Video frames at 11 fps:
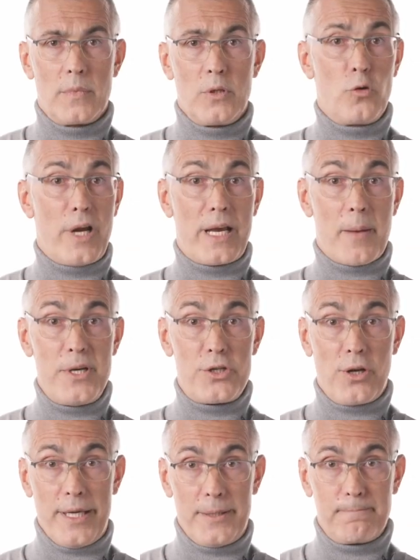To
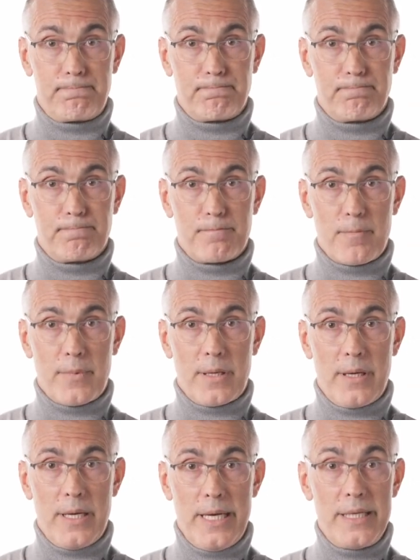recapitulate,
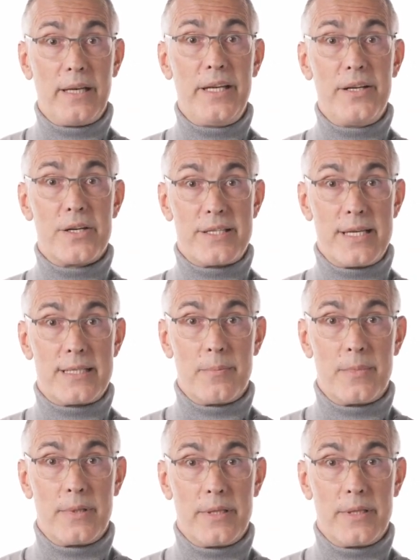in a linear system,